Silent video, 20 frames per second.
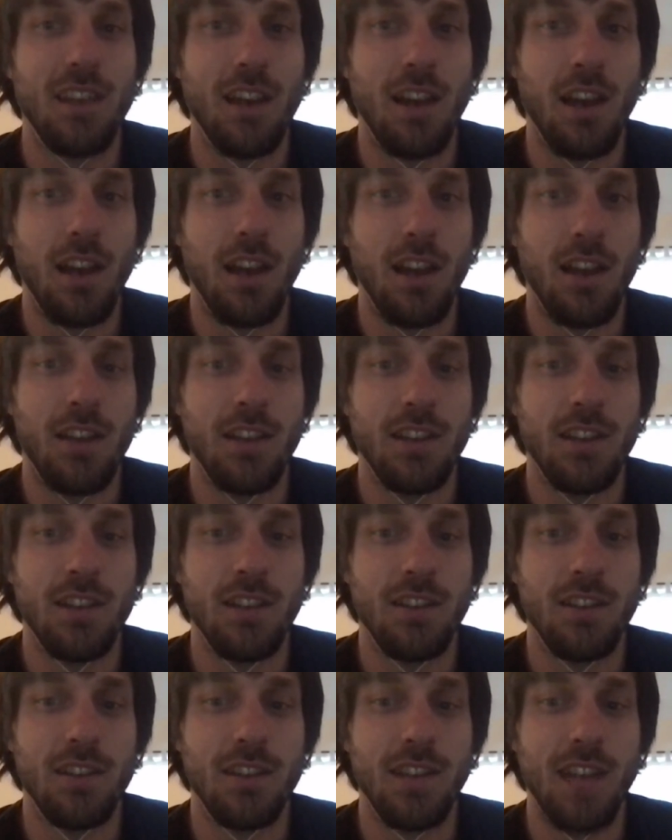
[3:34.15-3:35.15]

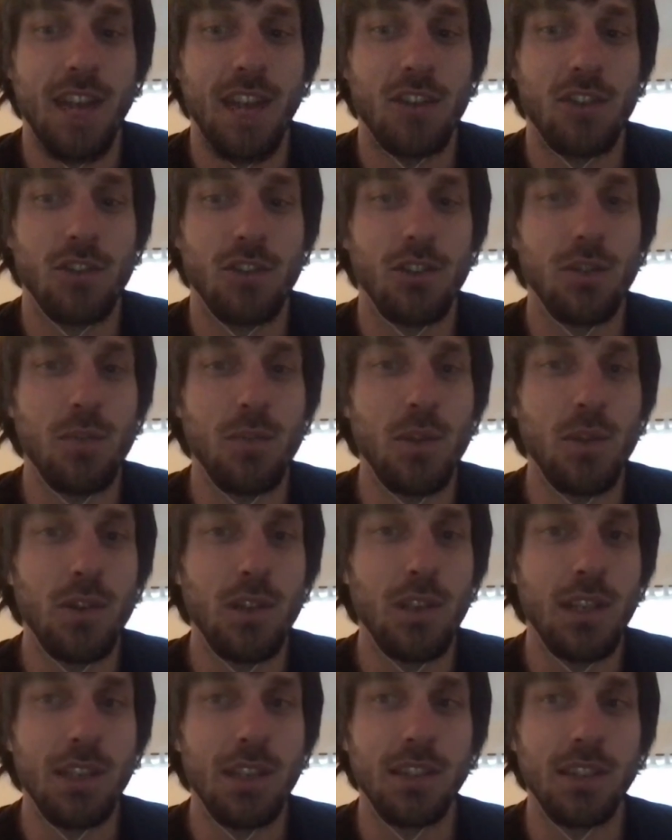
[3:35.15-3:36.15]
the natural
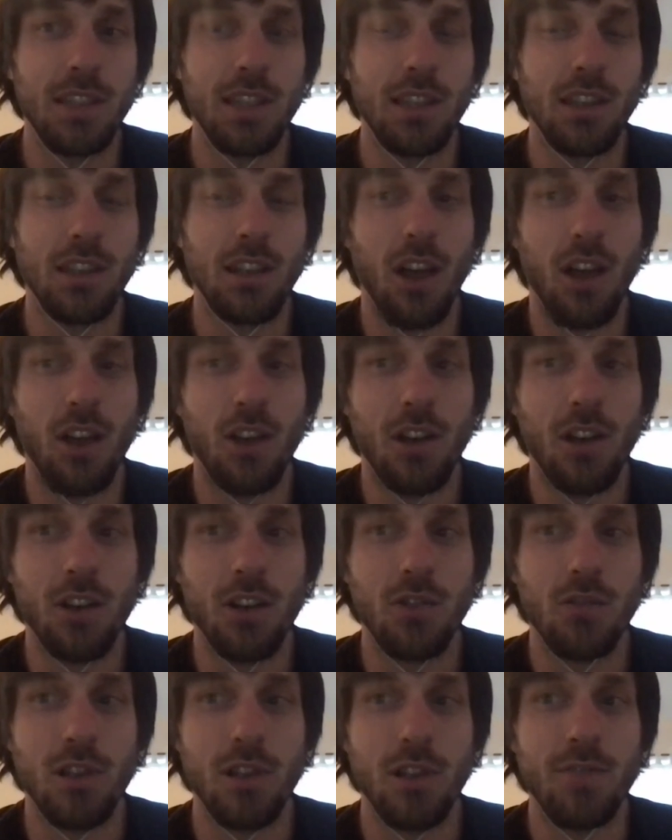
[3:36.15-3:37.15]
communities like the Colorado
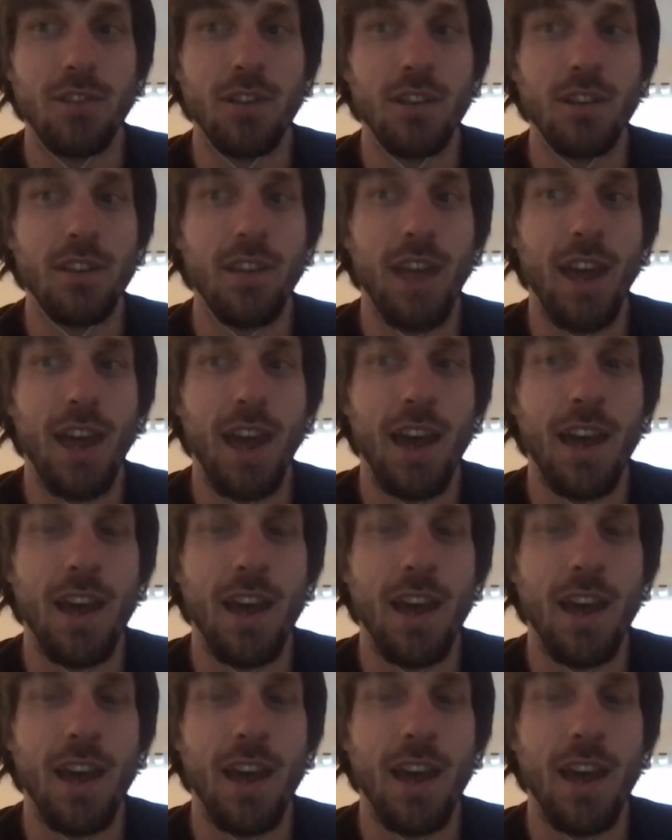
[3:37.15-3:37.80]
River that